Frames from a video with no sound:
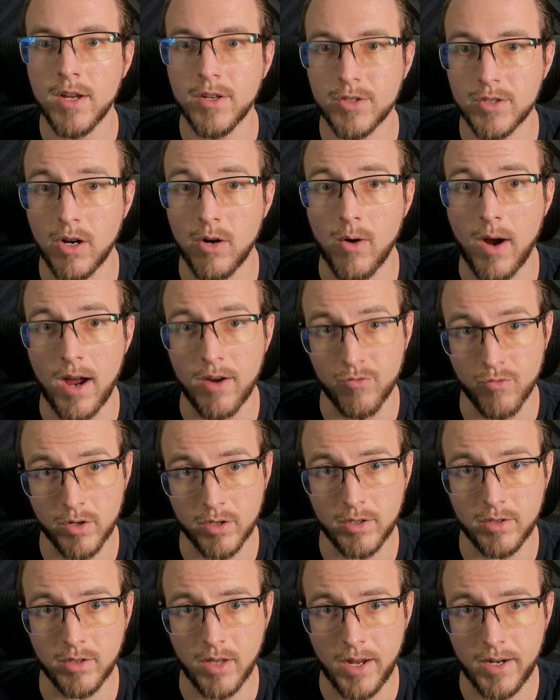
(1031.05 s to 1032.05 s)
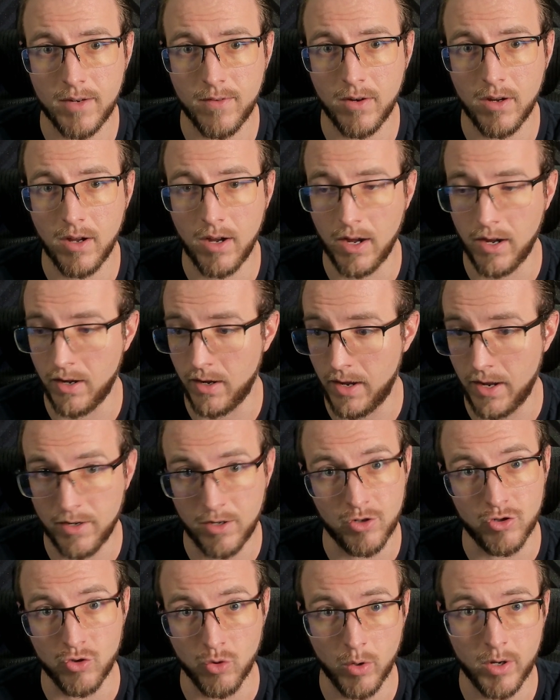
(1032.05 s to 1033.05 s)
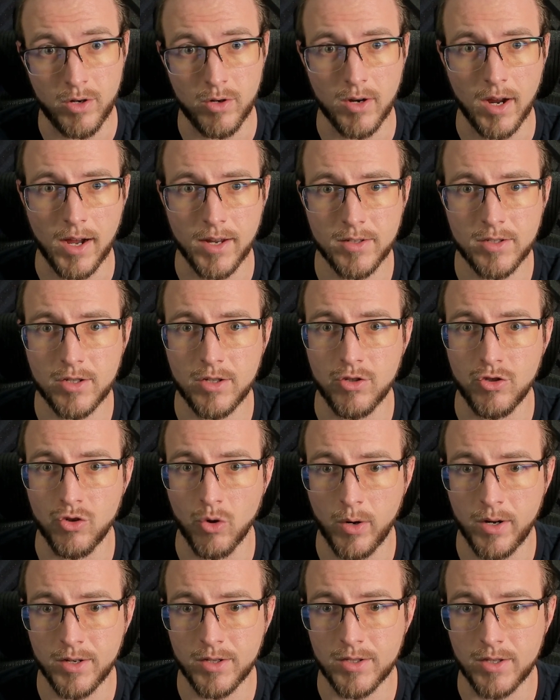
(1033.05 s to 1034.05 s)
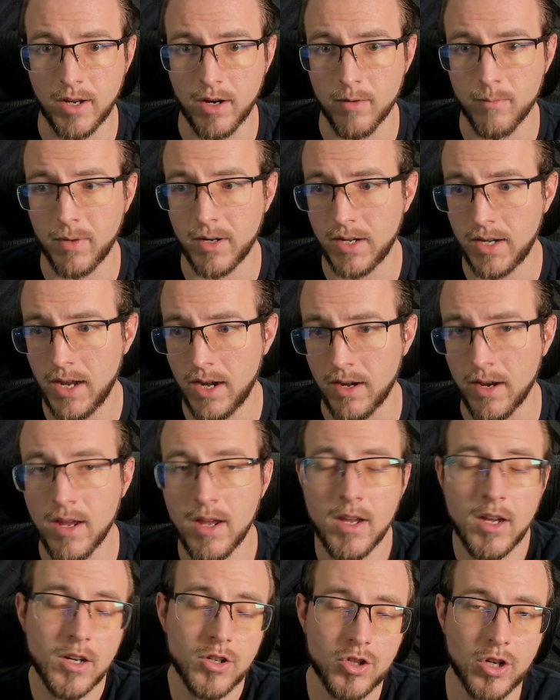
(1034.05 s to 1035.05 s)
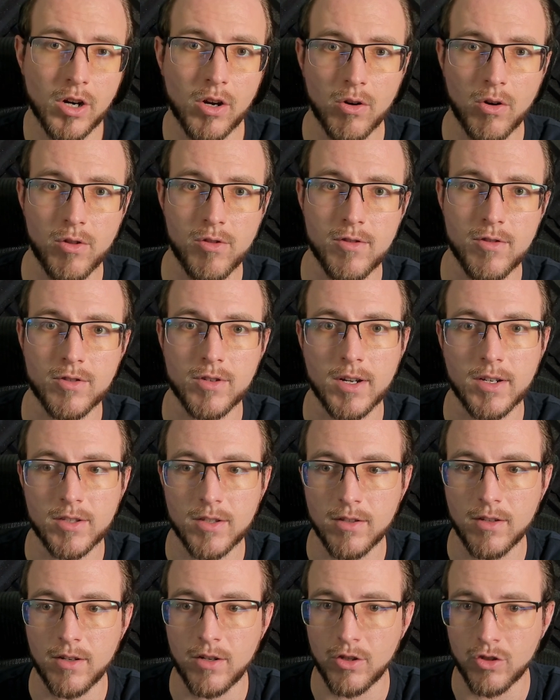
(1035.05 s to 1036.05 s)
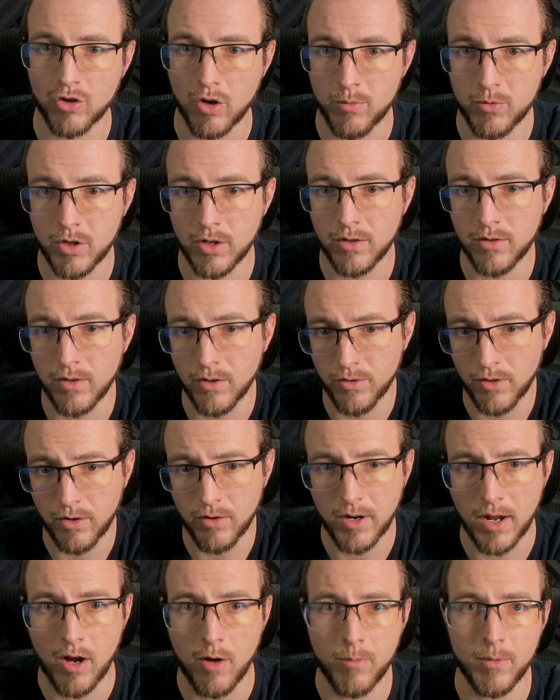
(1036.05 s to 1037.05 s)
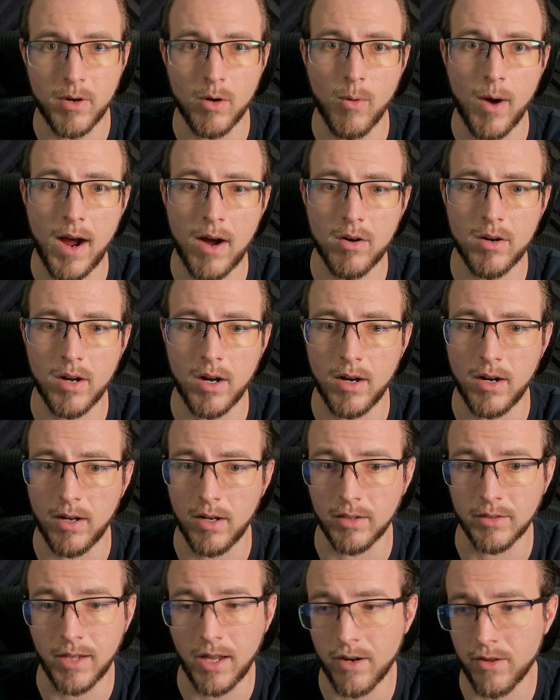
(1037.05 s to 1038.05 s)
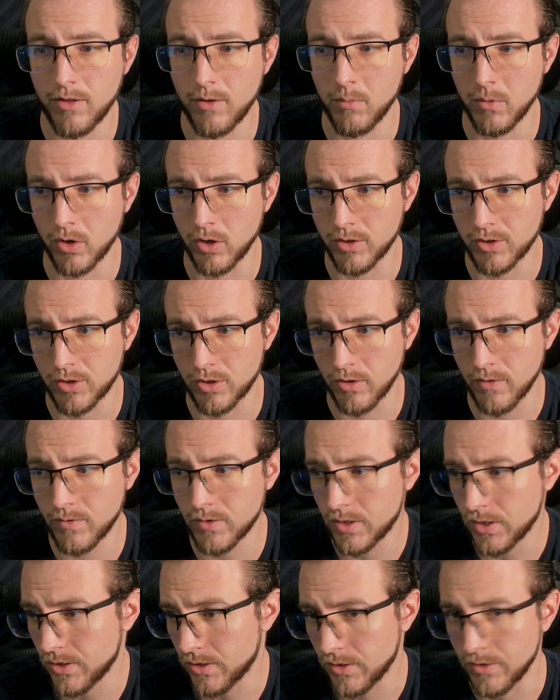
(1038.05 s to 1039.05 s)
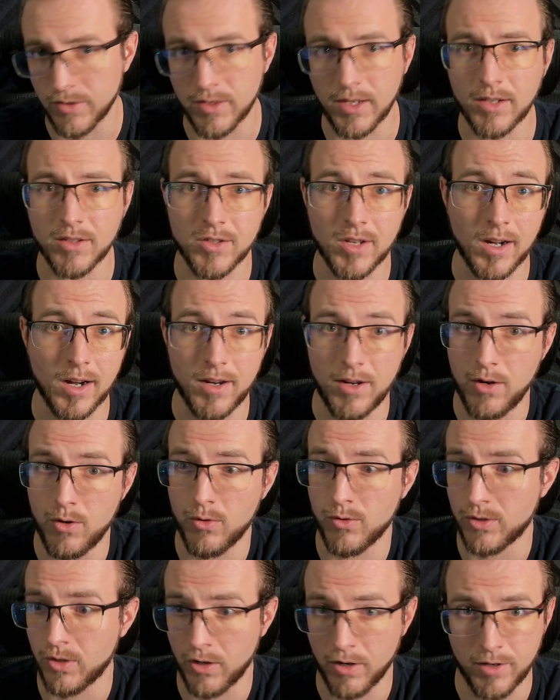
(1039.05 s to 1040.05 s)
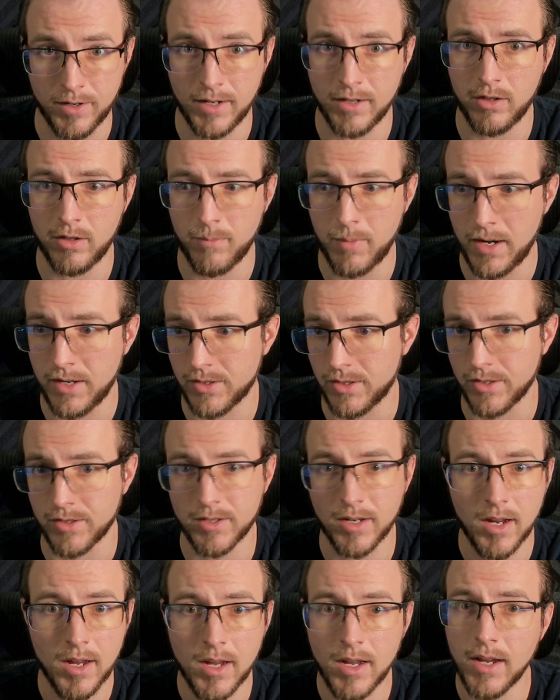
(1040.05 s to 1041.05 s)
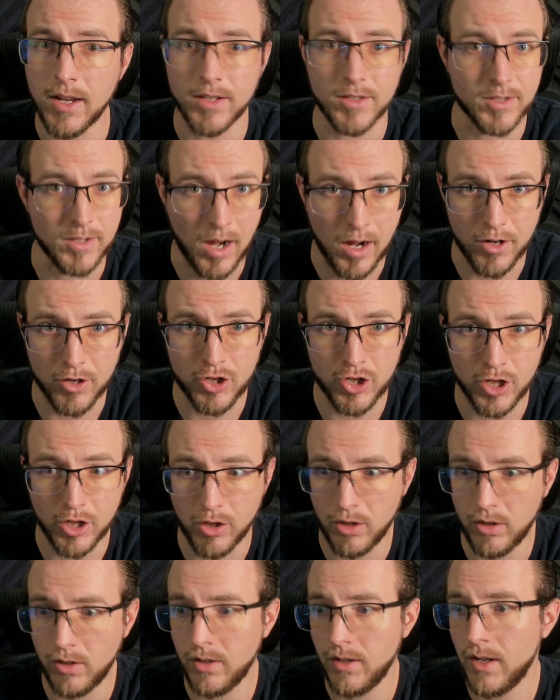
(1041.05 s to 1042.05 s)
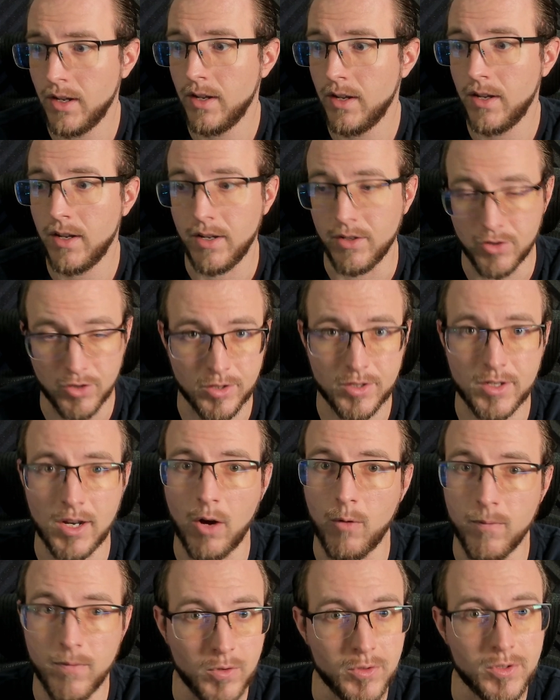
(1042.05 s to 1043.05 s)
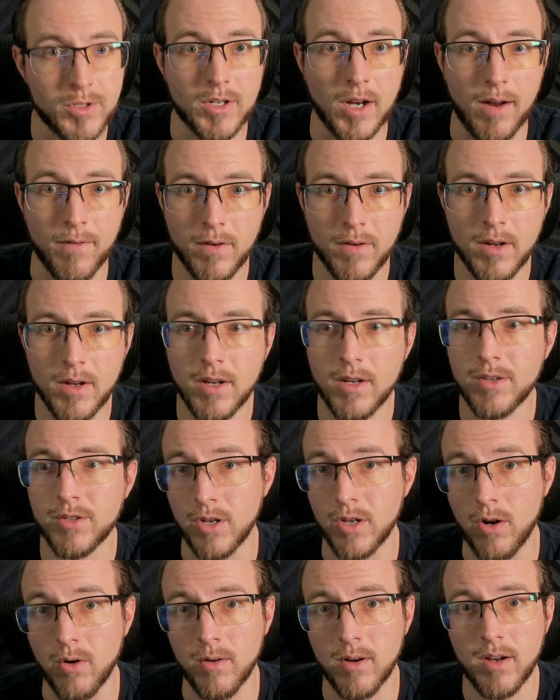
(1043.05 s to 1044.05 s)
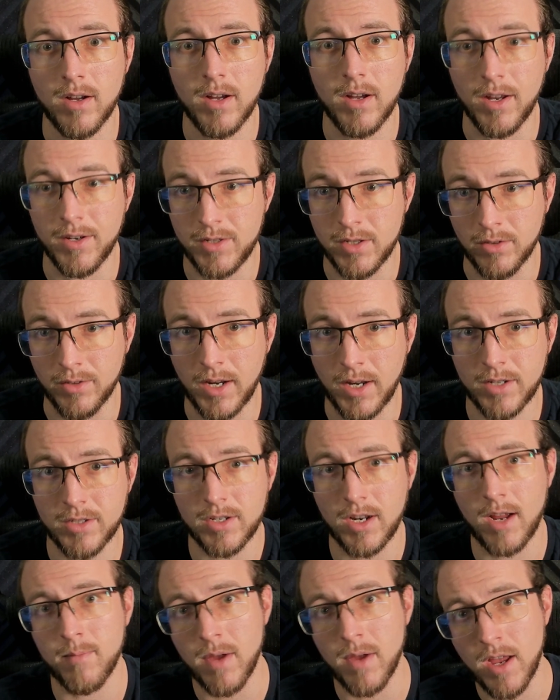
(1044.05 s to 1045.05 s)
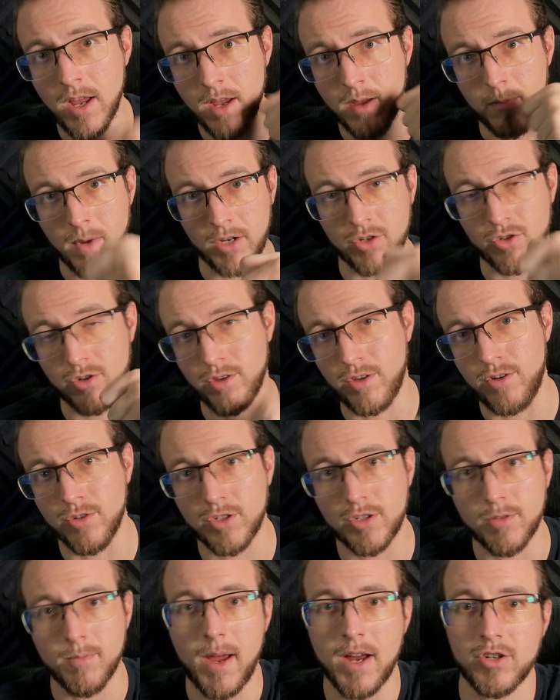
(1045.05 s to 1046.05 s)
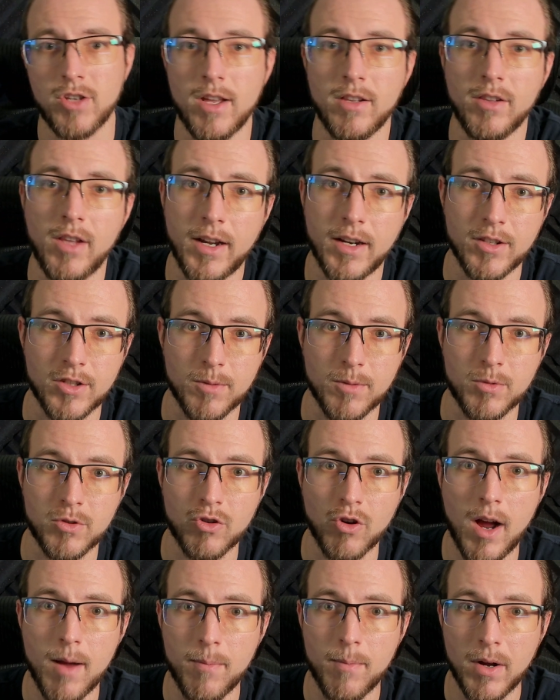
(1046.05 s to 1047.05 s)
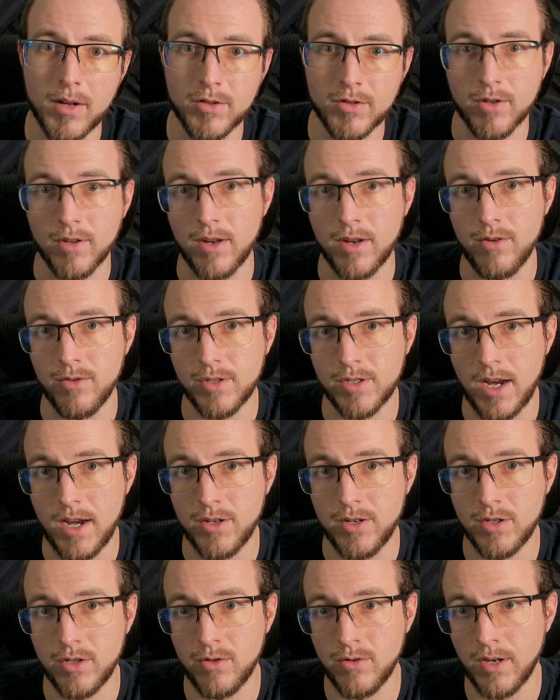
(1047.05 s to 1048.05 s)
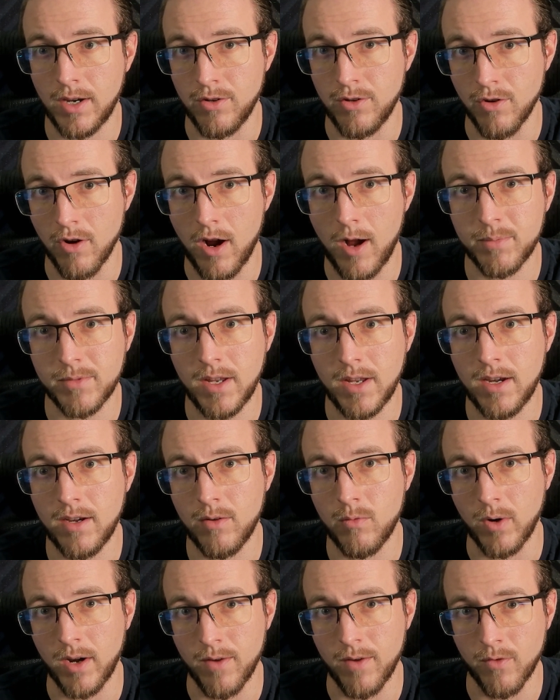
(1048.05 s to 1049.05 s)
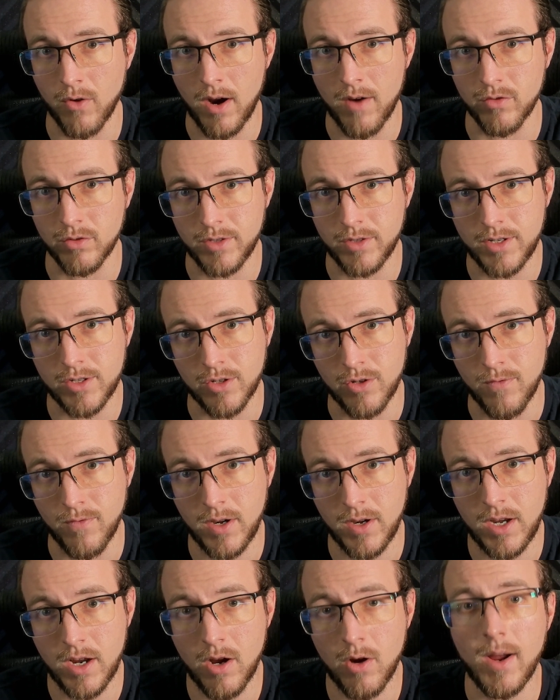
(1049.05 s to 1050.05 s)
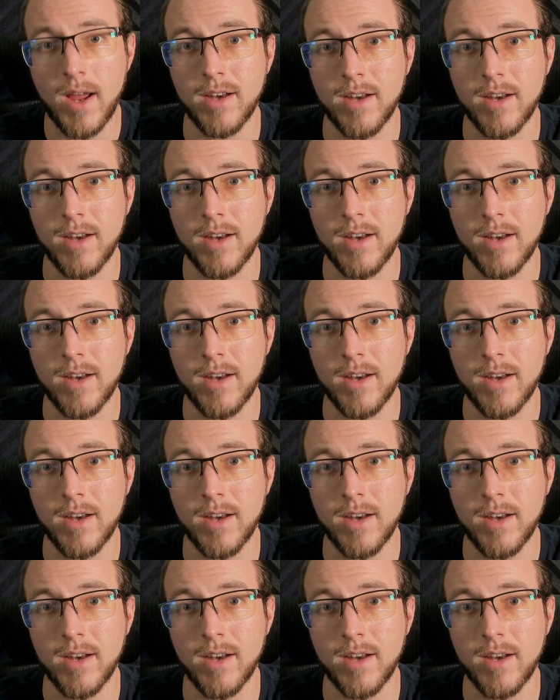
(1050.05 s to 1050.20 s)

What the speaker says: So I'd really like and enjoy you guys to join us there. But again, check out all those links in the description. They're there to help you out. A lot of them are good services and things that I use on a daily basis. It's not a shill. It's just helpful stuff. So until next time, make sure that you smash that like and subscribe button so that you stay tuned and you're updated whenever I release a new video.